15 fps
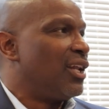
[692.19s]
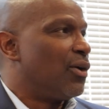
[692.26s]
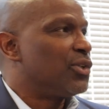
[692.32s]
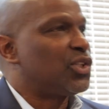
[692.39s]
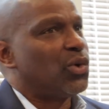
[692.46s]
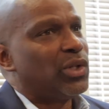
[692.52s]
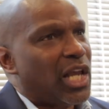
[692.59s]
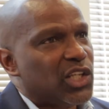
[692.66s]

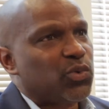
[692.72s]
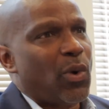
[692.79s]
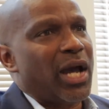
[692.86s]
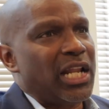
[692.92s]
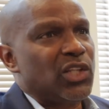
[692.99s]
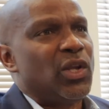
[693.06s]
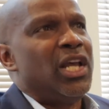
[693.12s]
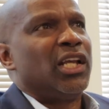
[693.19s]
So that's why
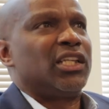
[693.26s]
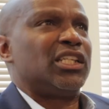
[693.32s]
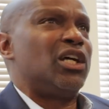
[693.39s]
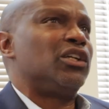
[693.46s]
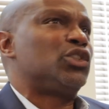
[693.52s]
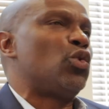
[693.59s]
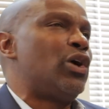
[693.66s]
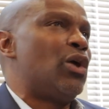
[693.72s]

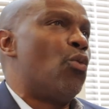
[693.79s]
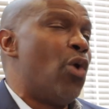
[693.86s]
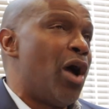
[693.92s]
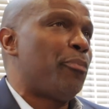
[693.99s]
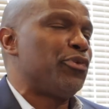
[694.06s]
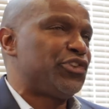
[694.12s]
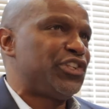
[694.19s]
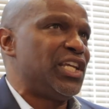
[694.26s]
so at
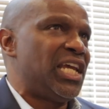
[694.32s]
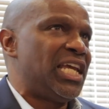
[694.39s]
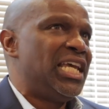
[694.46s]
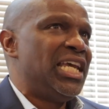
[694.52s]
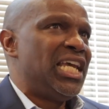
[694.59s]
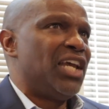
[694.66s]
1%,